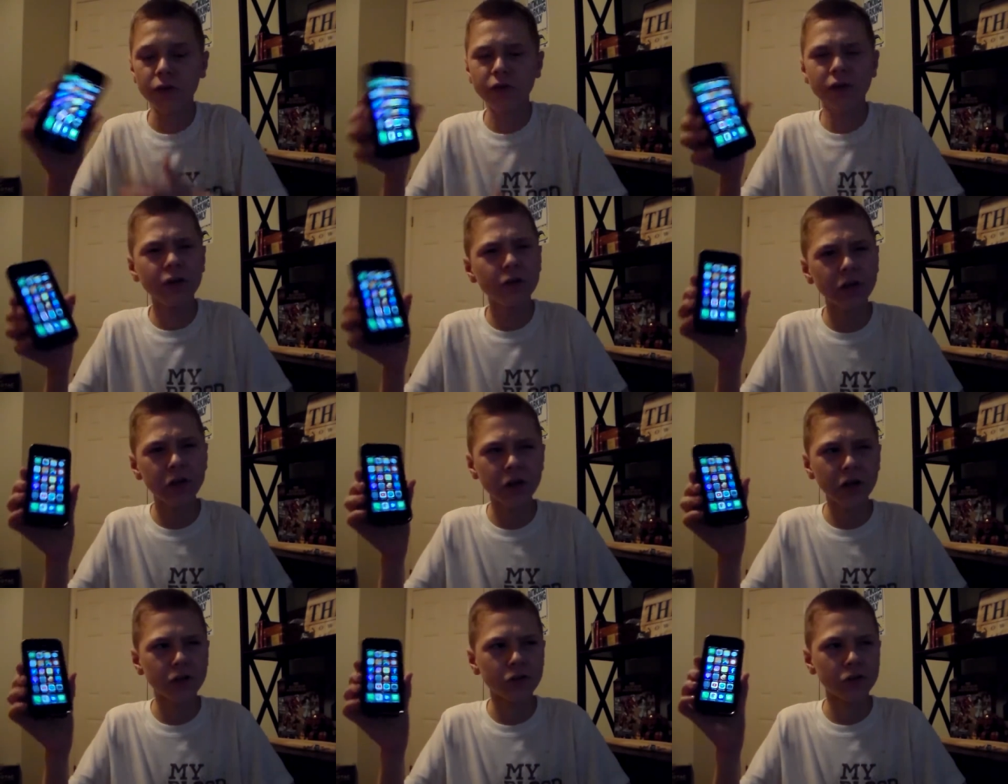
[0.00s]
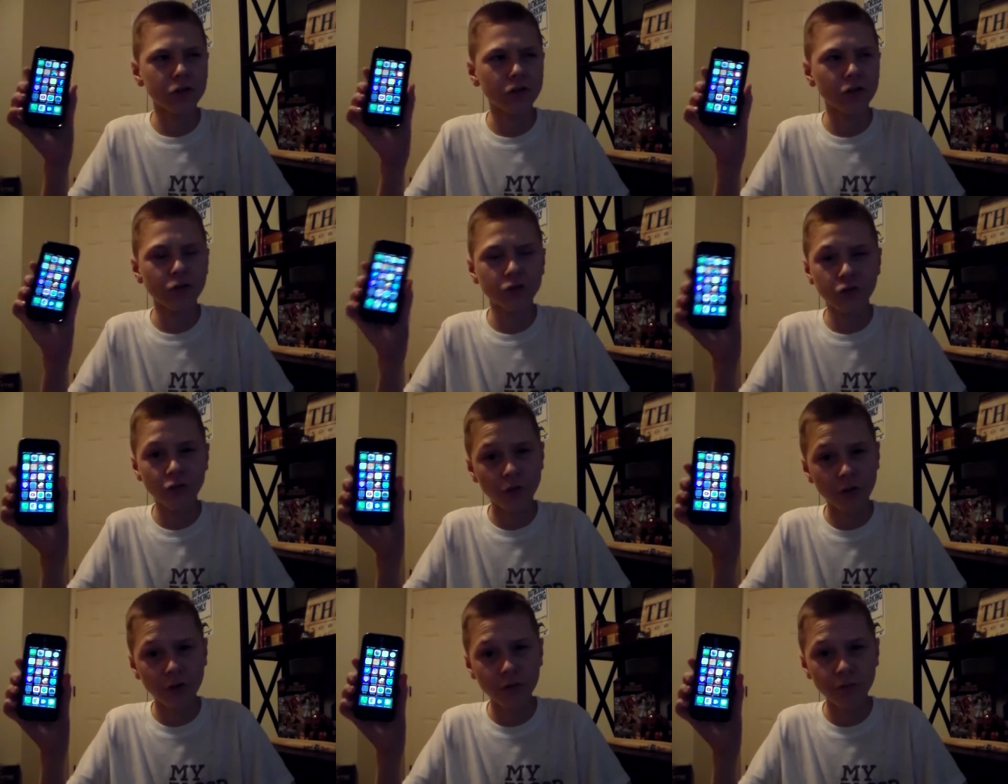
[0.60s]
I think you can actually
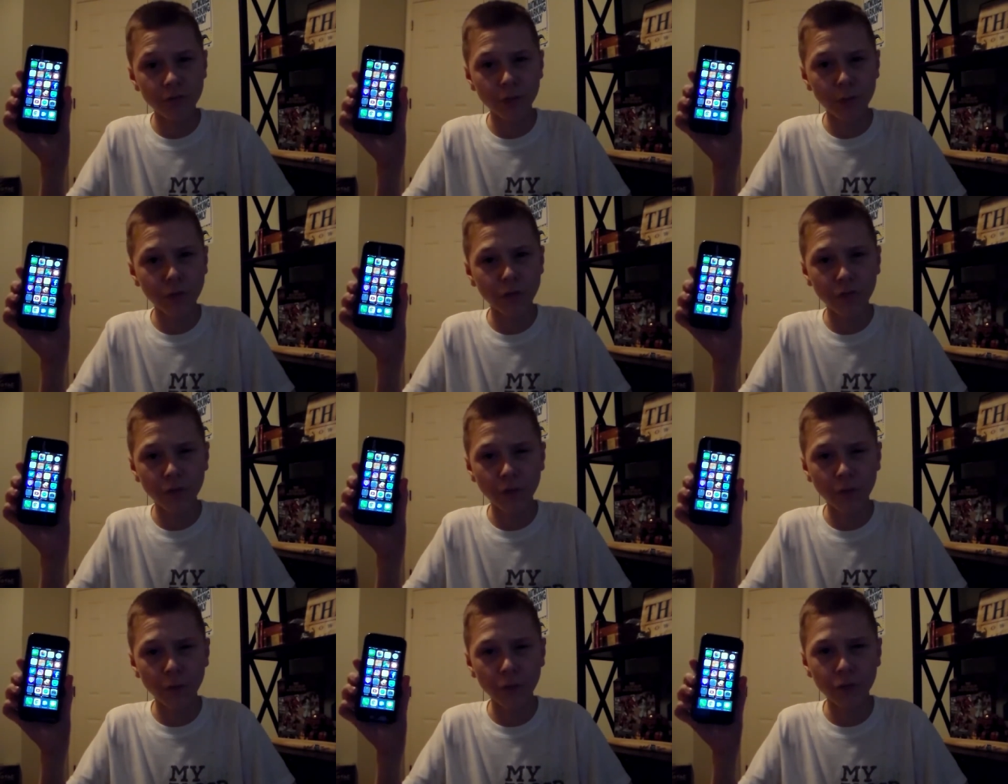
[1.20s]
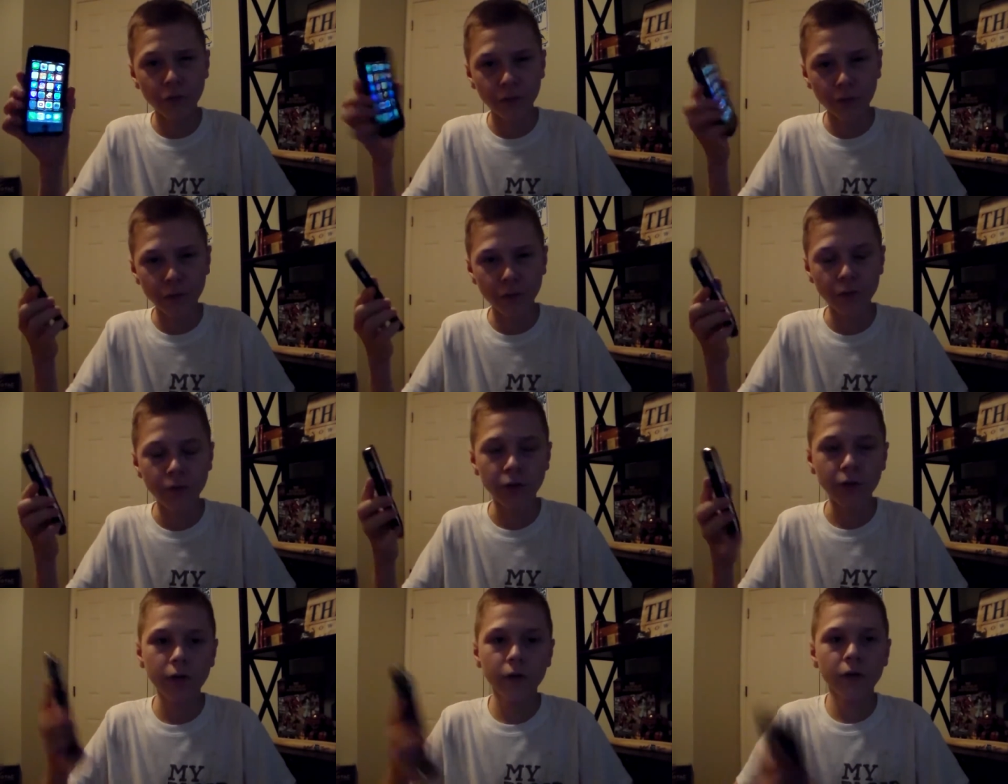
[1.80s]
stream from your phone
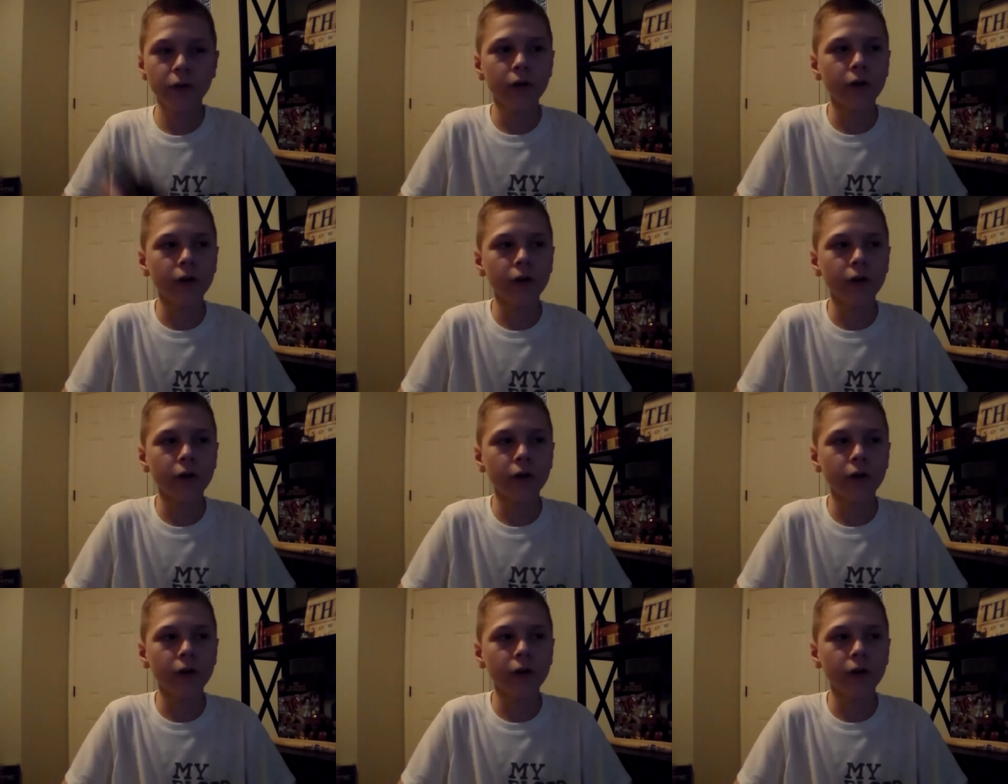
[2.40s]
too.